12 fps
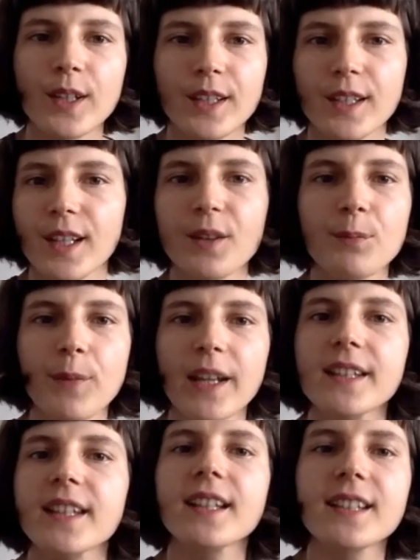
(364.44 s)
yeah, make
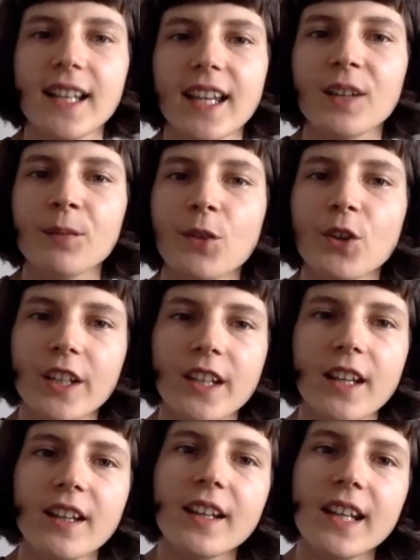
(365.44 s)
things like more in
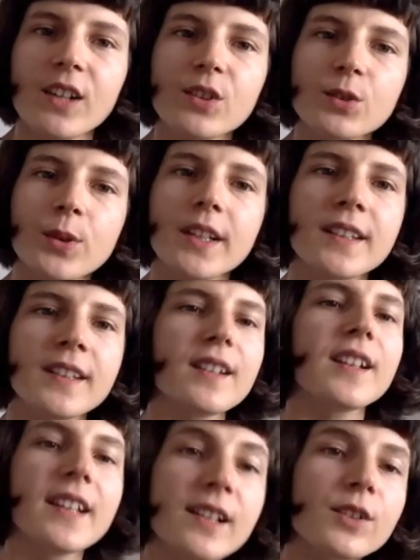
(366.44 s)
an illustrate,
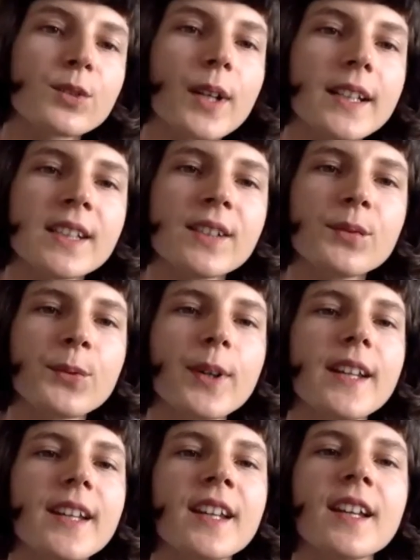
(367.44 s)
illustrative
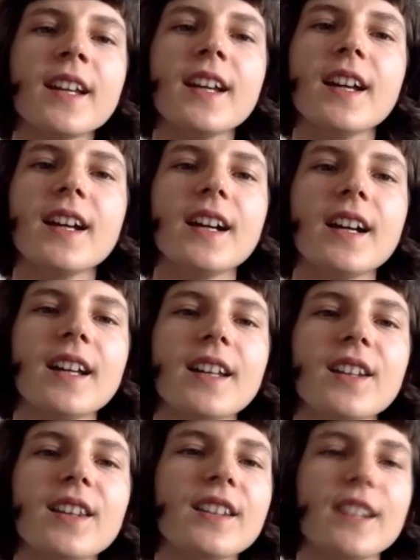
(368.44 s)
way.
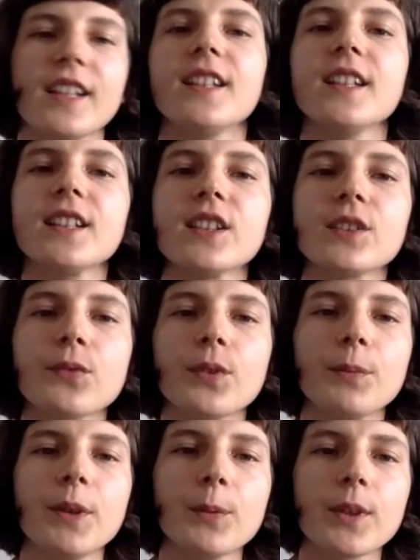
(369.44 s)
And yeah, this is for
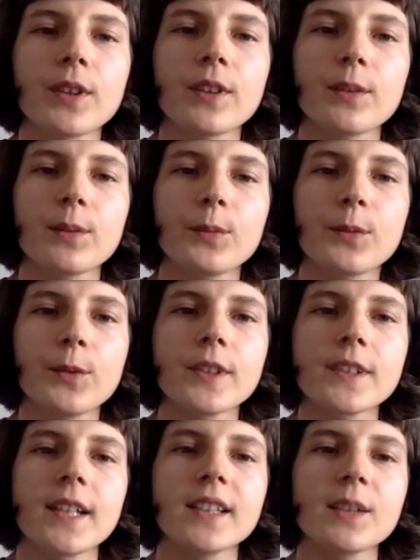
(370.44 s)
me what was
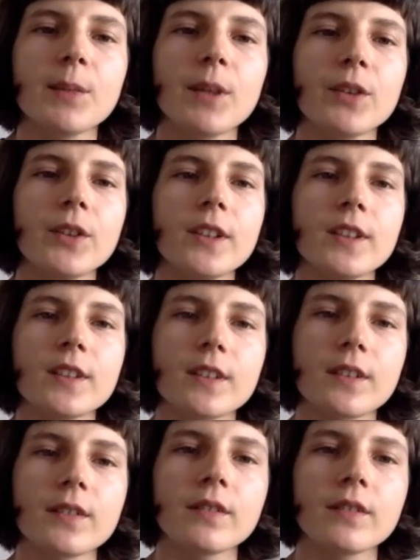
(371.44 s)
nice about it.